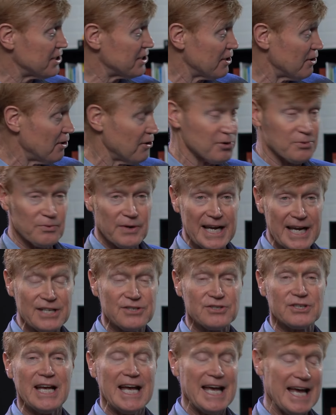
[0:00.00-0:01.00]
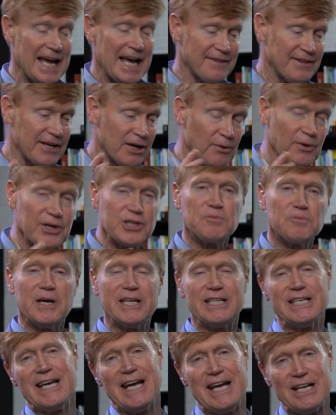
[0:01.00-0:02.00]
set all the rates, and they always
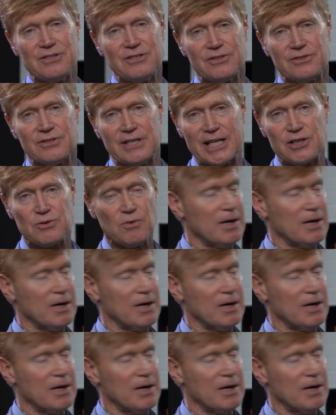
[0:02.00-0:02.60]
pay the agents. That's